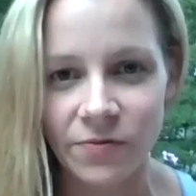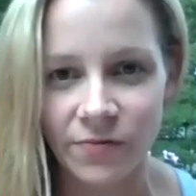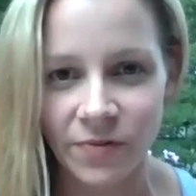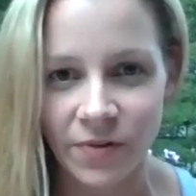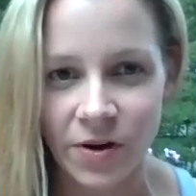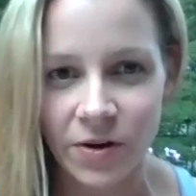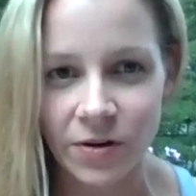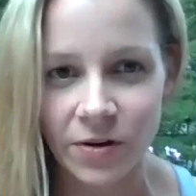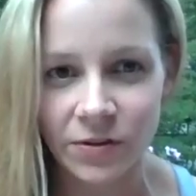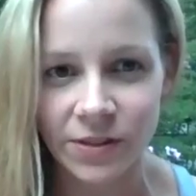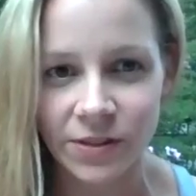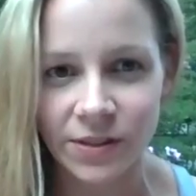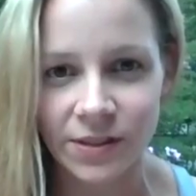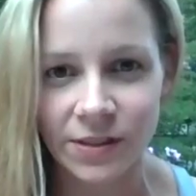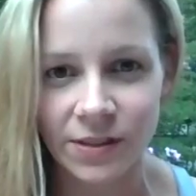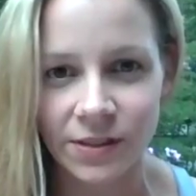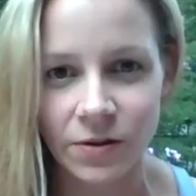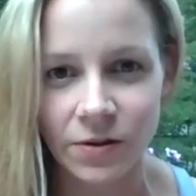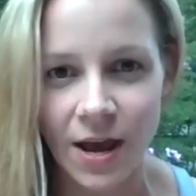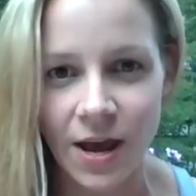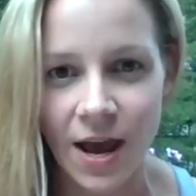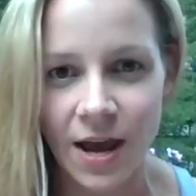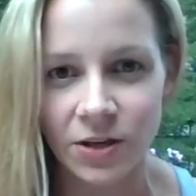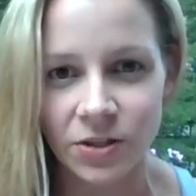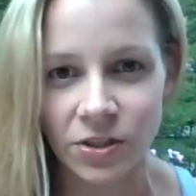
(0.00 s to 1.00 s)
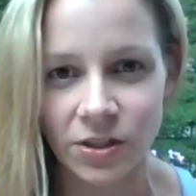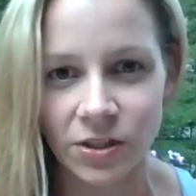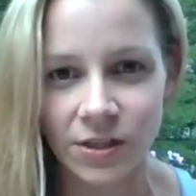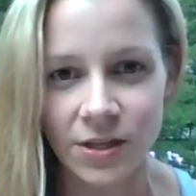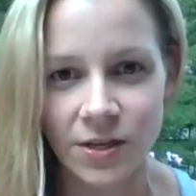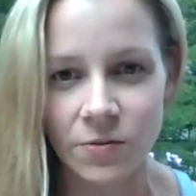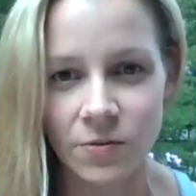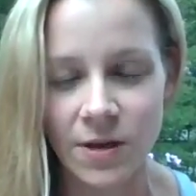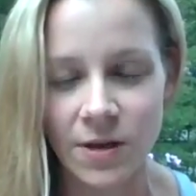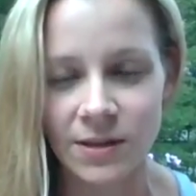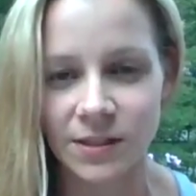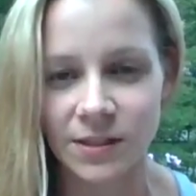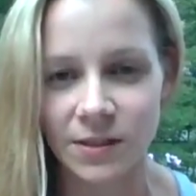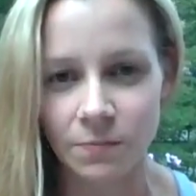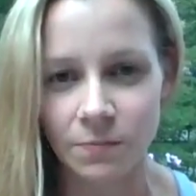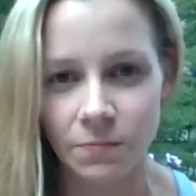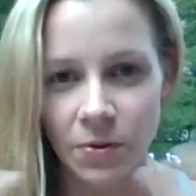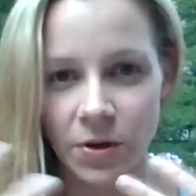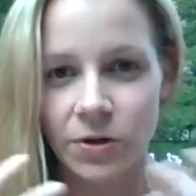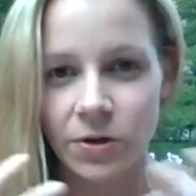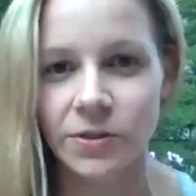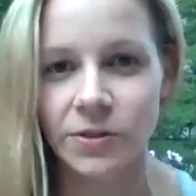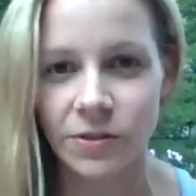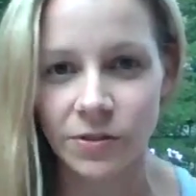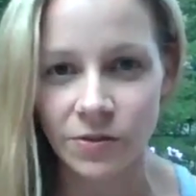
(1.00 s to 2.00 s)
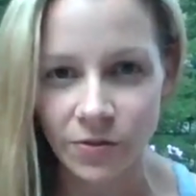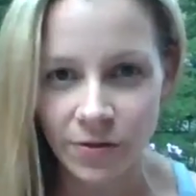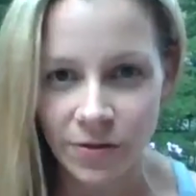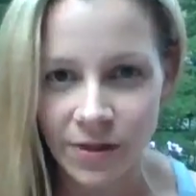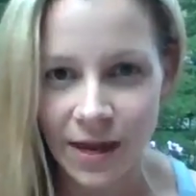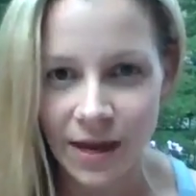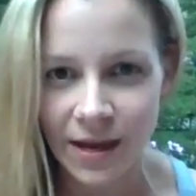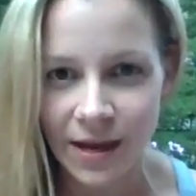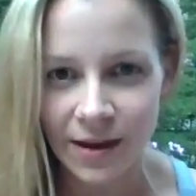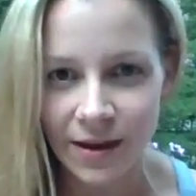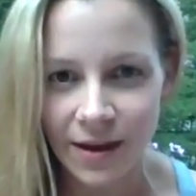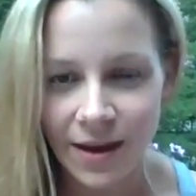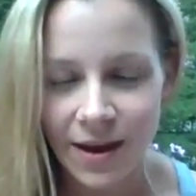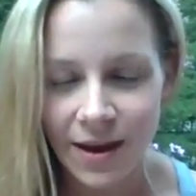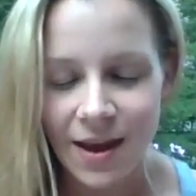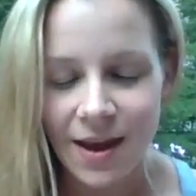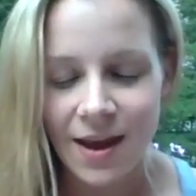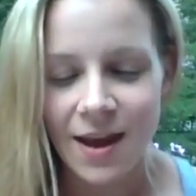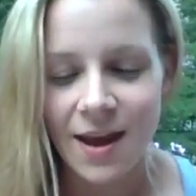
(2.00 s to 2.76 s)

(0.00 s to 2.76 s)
first actually is a personal thing.